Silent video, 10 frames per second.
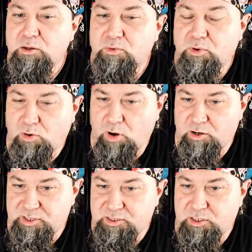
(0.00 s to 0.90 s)

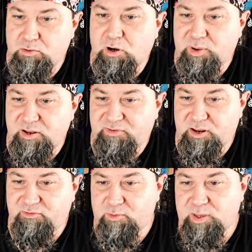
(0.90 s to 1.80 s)
Requirements, you are
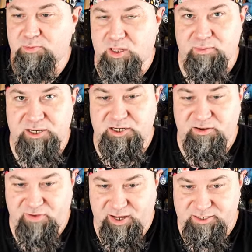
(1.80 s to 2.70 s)
benefiting from a blood magic
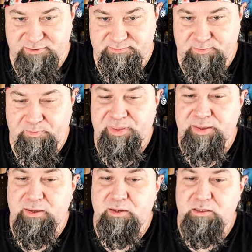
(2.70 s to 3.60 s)
effect.
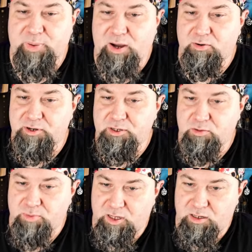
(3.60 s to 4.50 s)
The power in
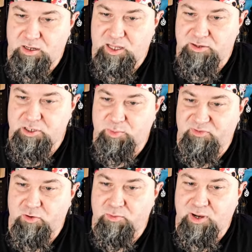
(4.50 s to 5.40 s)
your blood allows you to
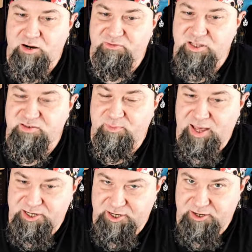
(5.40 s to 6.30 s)
perform minor feats of
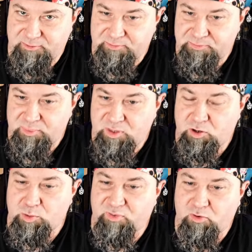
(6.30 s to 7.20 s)
magic.
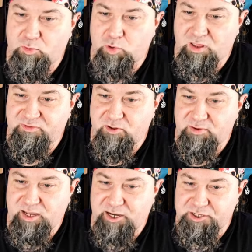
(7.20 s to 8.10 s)
You can perform one of the
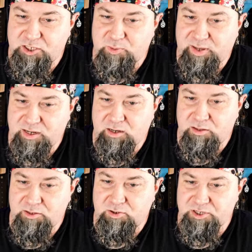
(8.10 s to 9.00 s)
following actions depending
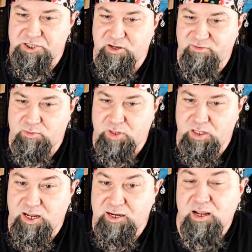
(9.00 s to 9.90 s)
on the tradition of your
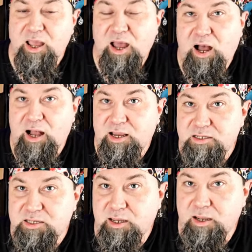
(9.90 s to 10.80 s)
bloodline. I gotta
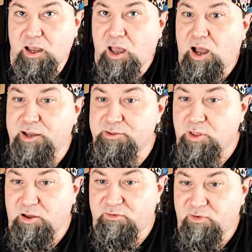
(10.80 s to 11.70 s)
say, I
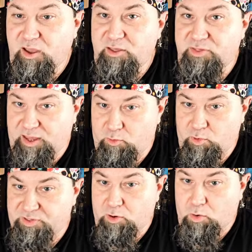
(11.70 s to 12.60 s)
love that
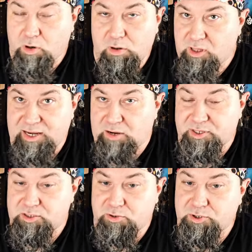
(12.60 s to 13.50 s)
with the Oracle and now with
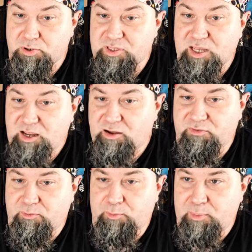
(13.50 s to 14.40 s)
the Sorcerer, they
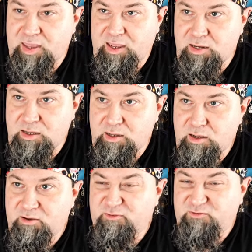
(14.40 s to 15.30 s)
have made
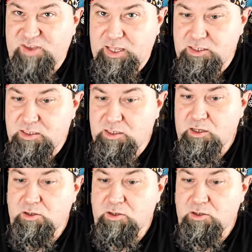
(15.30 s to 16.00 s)
feats